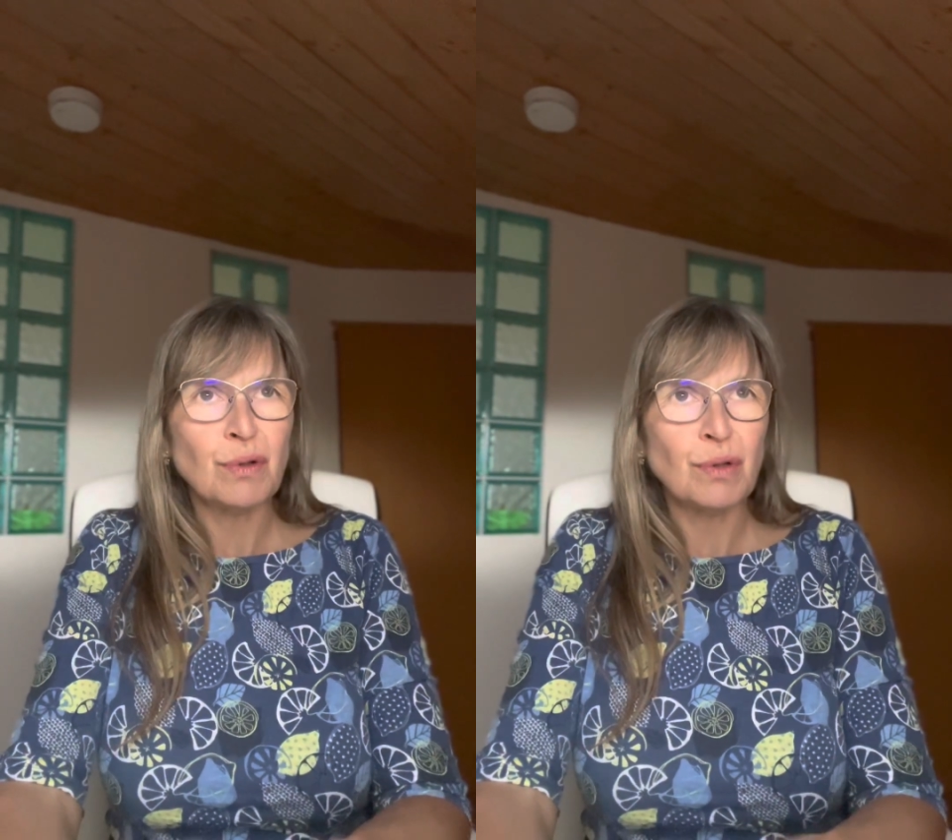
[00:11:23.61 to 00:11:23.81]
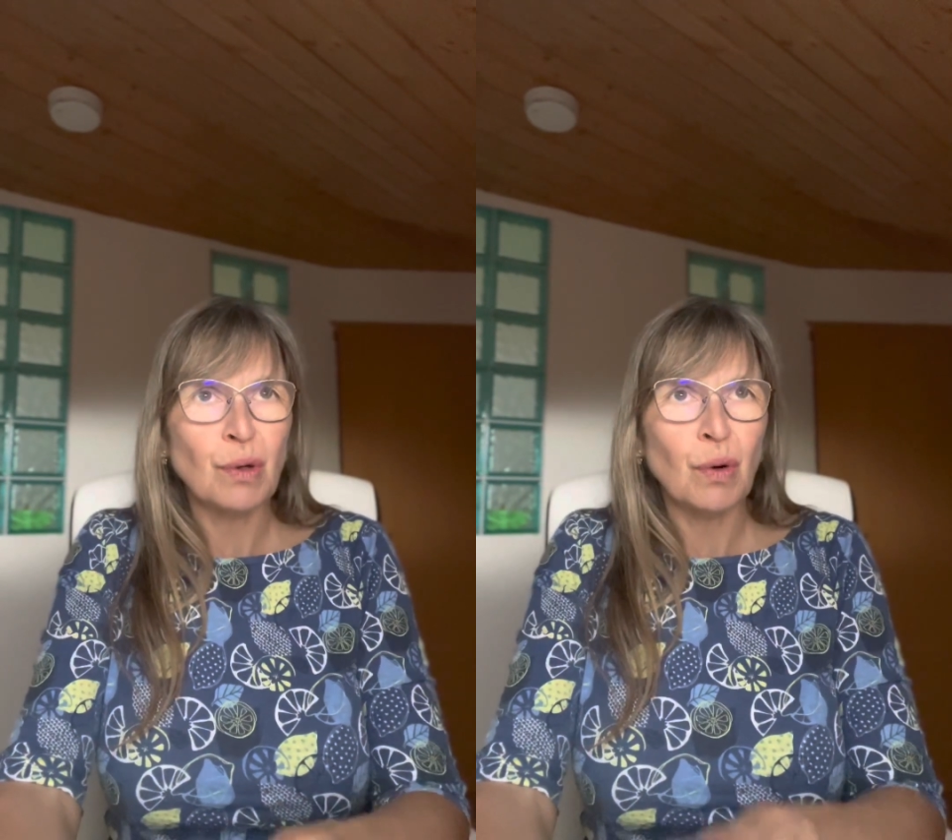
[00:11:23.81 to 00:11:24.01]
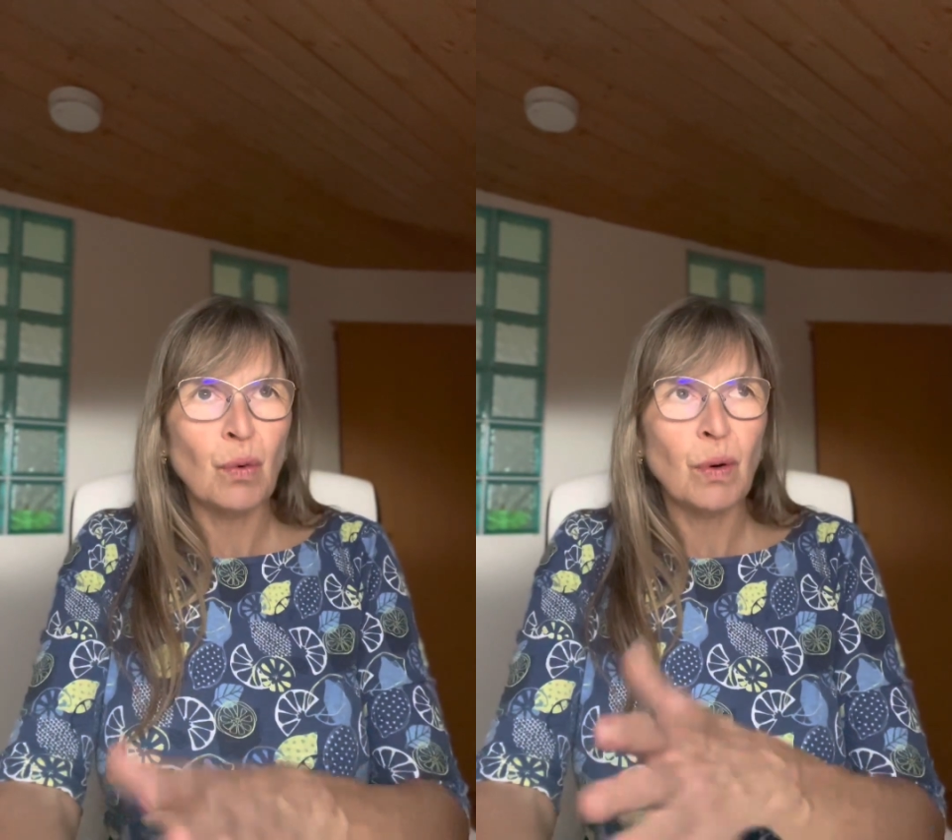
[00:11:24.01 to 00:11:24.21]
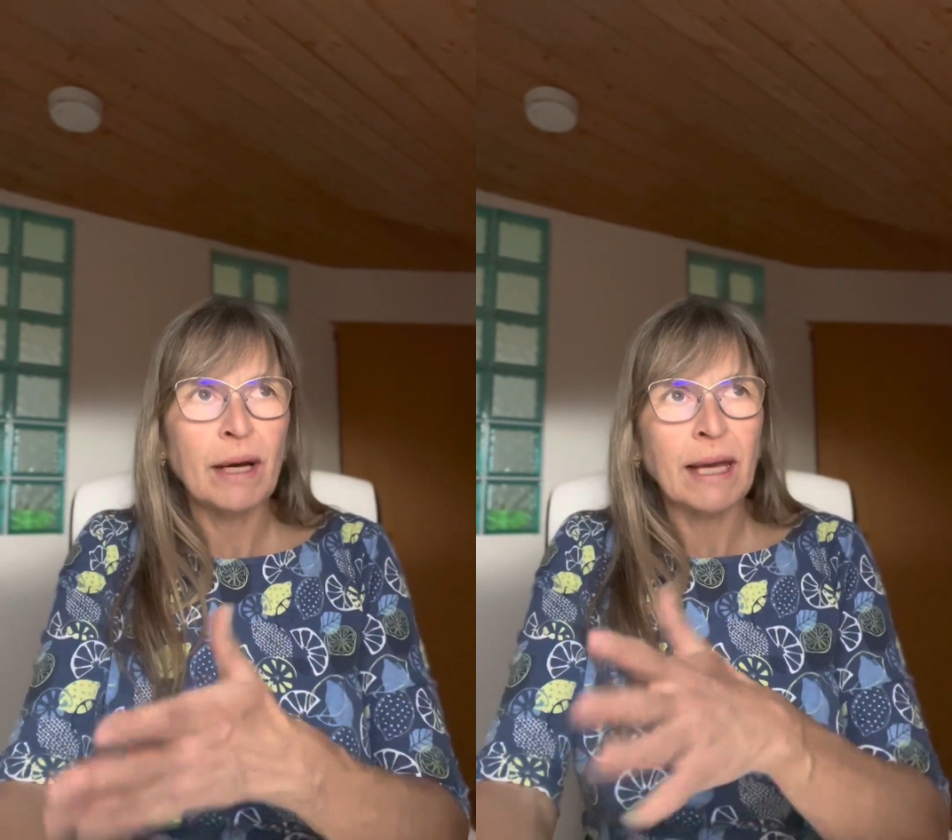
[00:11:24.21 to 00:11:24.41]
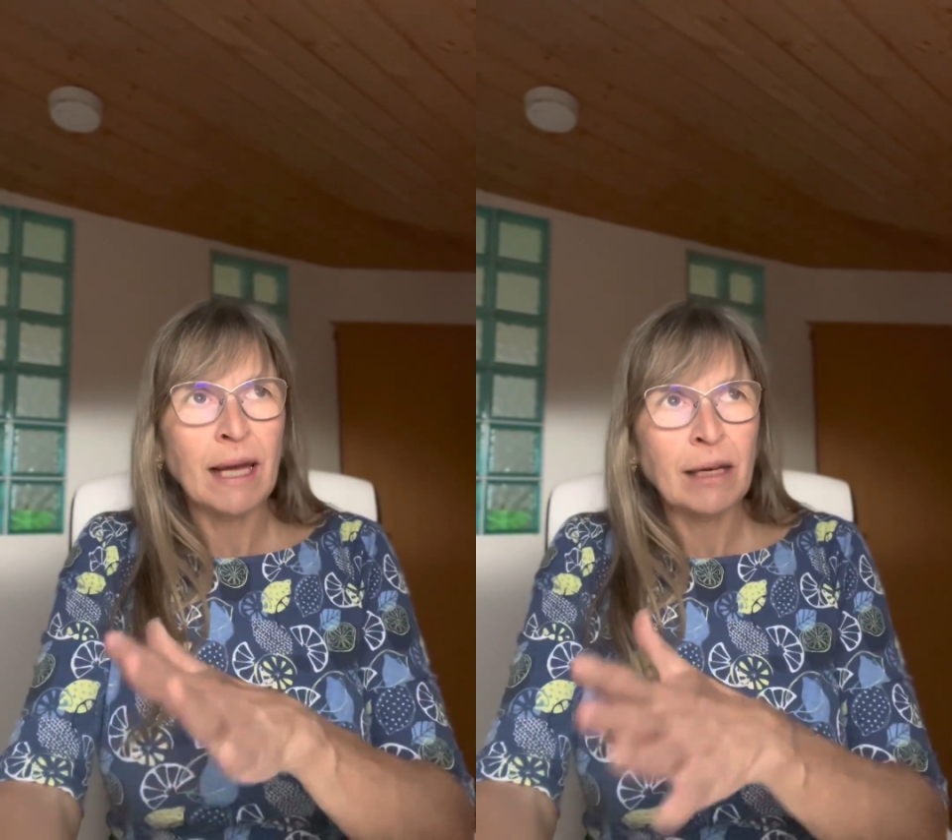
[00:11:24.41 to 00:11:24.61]
So
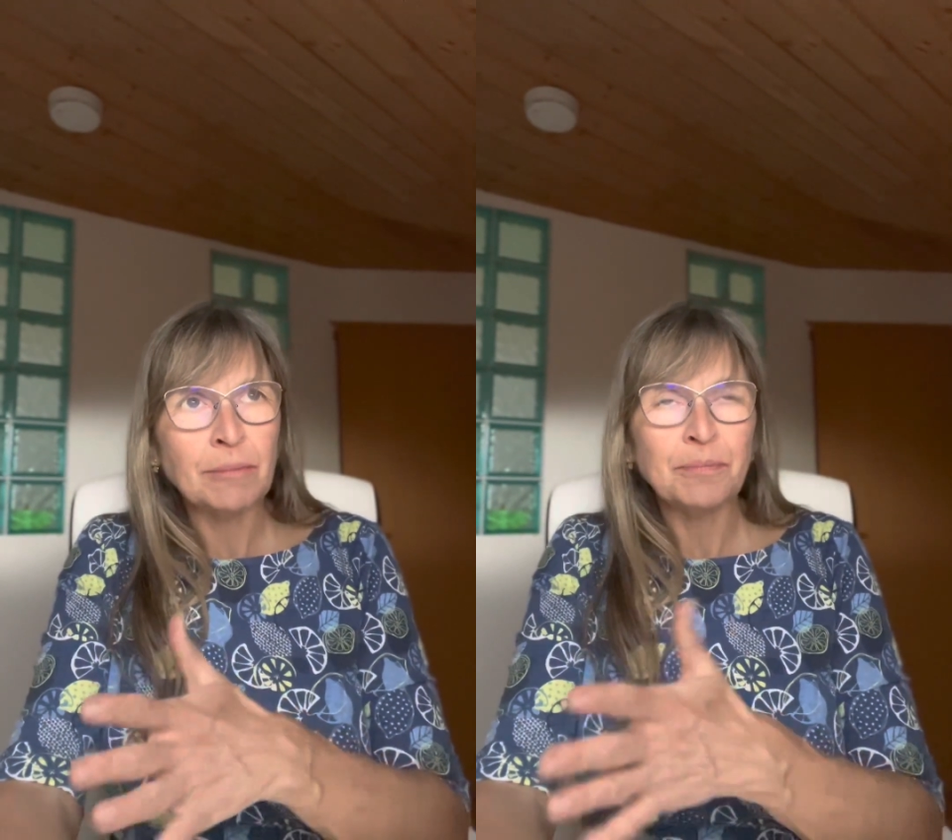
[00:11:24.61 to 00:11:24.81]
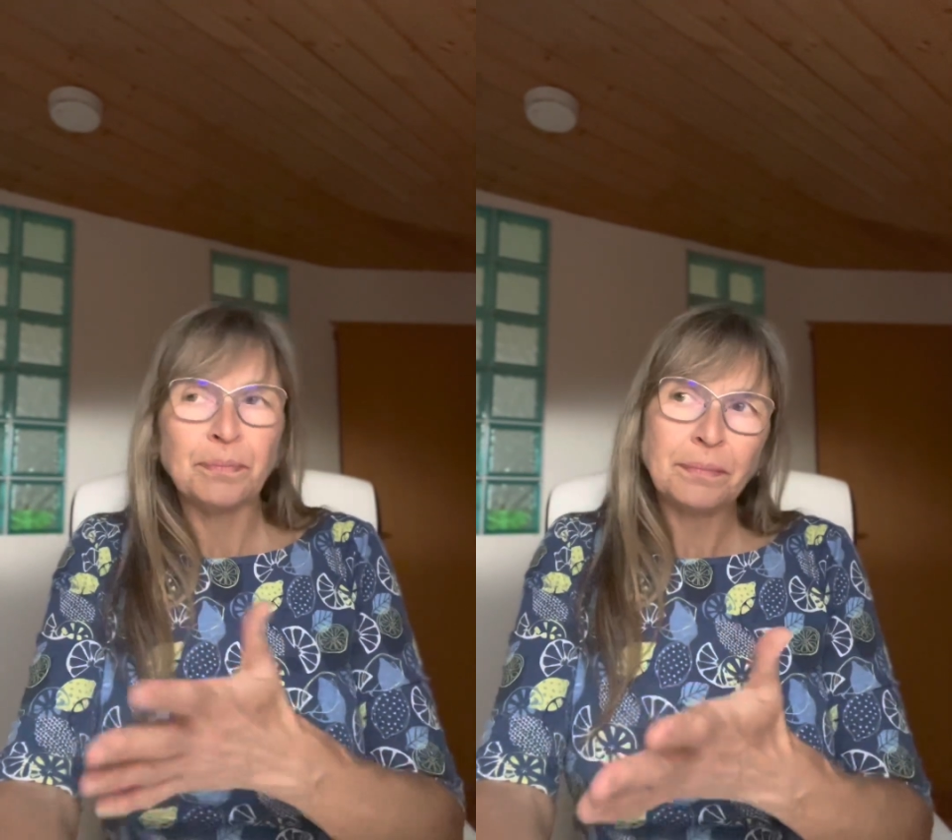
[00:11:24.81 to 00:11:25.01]
again,